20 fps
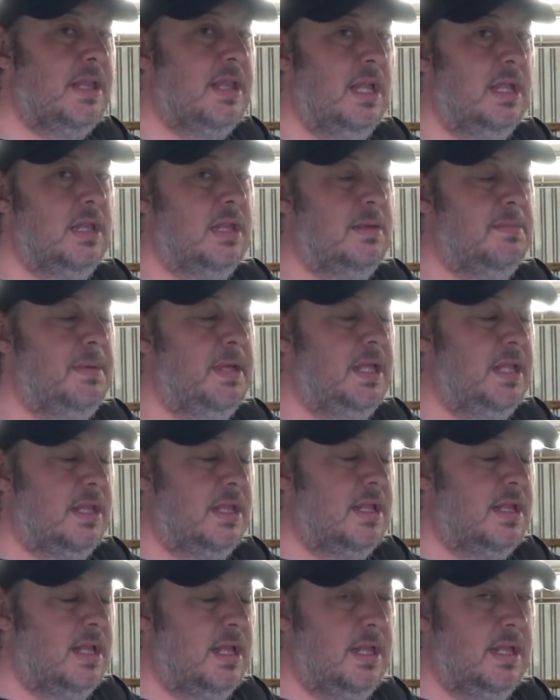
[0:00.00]
sense to me
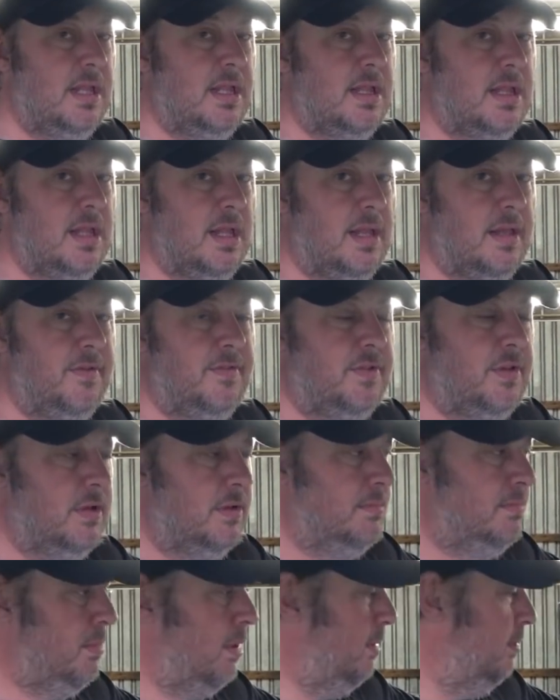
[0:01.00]
is the lifter
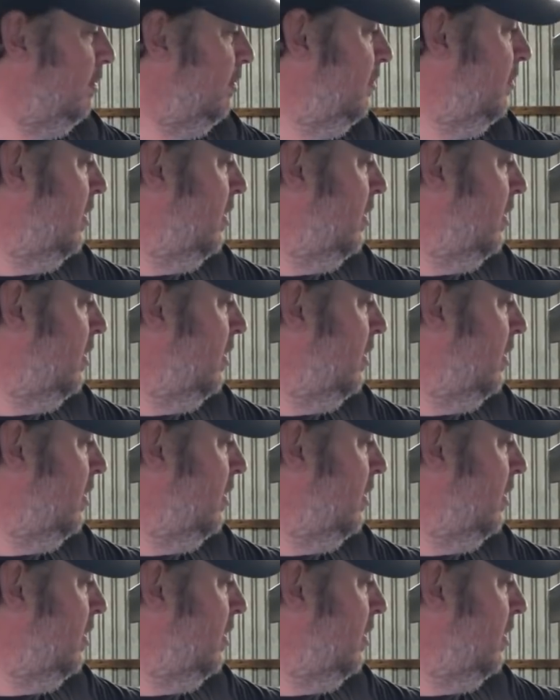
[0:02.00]
problem.